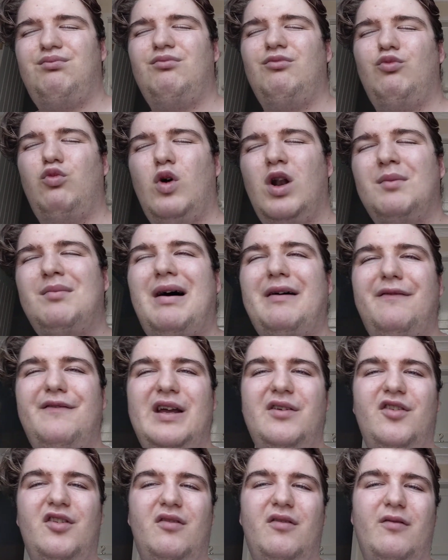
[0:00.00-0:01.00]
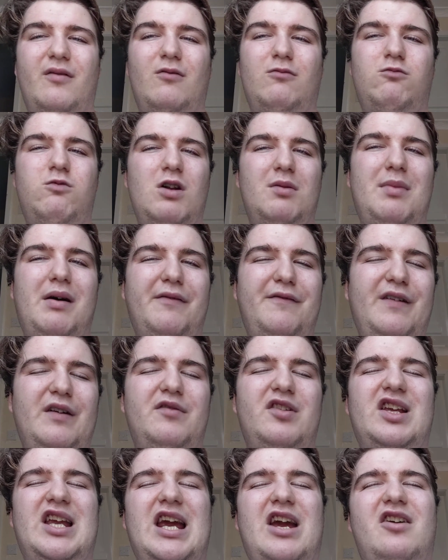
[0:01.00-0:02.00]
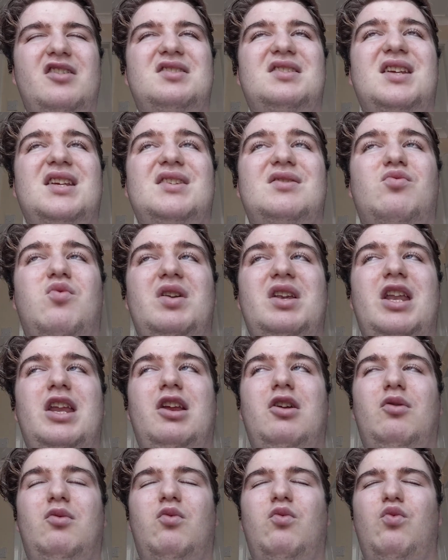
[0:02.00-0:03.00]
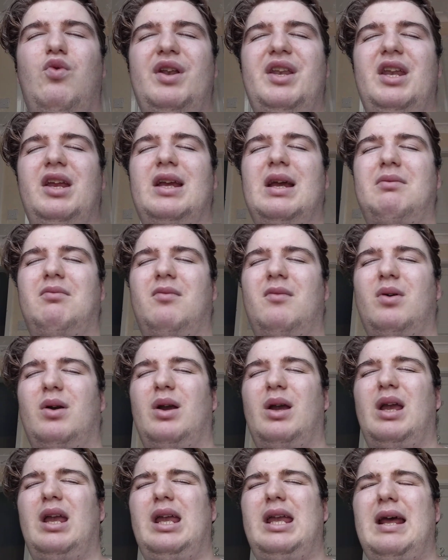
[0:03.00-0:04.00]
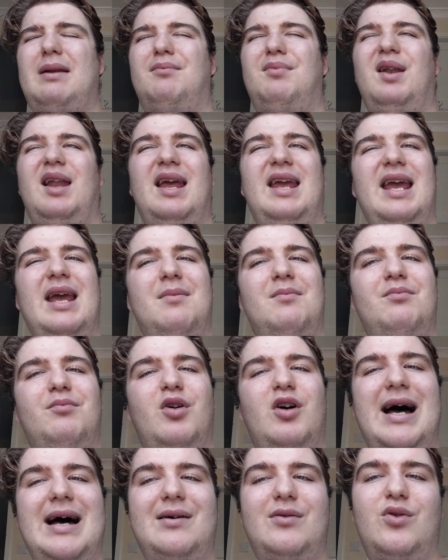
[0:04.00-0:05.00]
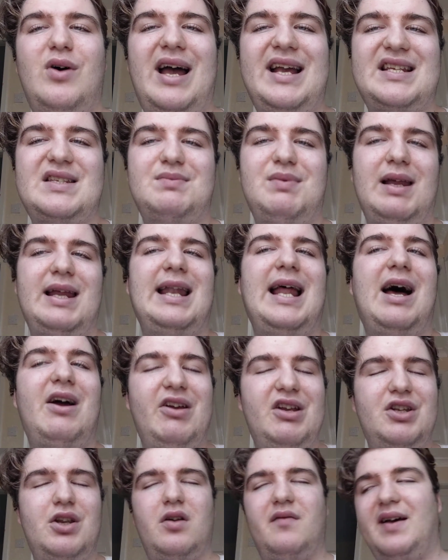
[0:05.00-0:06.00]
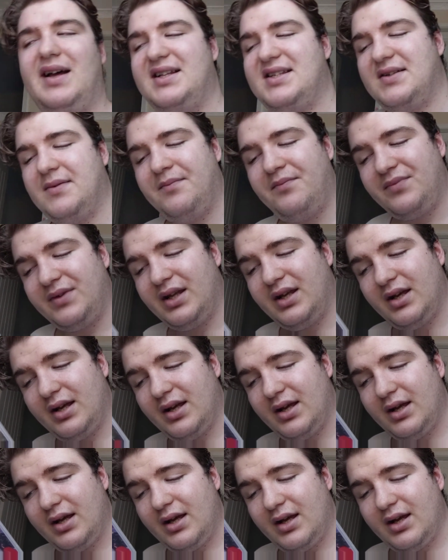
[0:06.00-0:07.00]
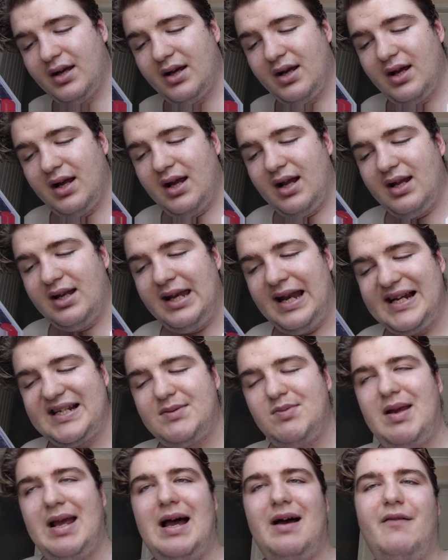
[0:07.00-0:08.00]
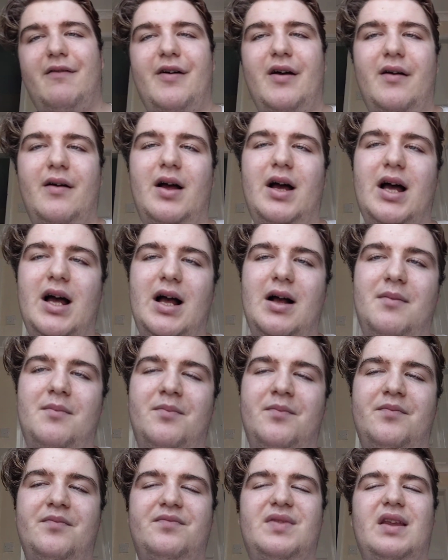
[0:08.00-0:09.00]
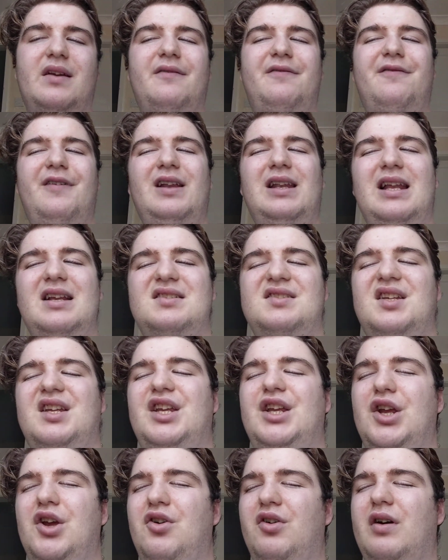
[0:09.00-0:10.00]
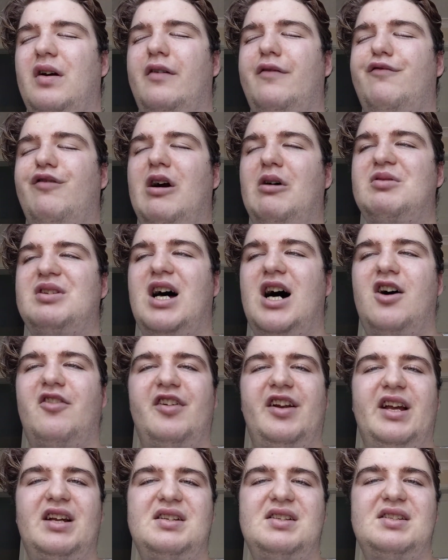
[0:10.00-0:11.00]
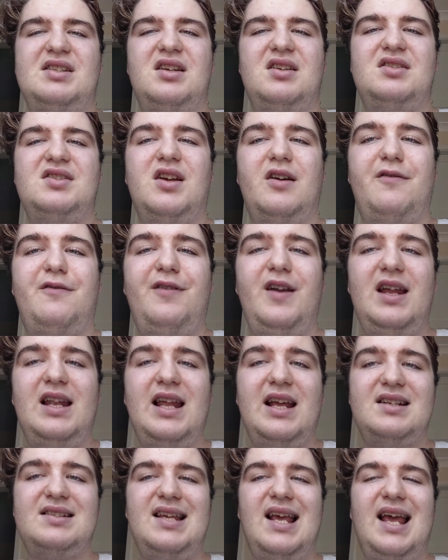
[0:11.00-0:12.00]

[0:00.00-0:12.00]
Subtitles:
one of my favorite characters when you can play him, but I will explain how you do that. Next we have Felix Hugo Darius. So Felix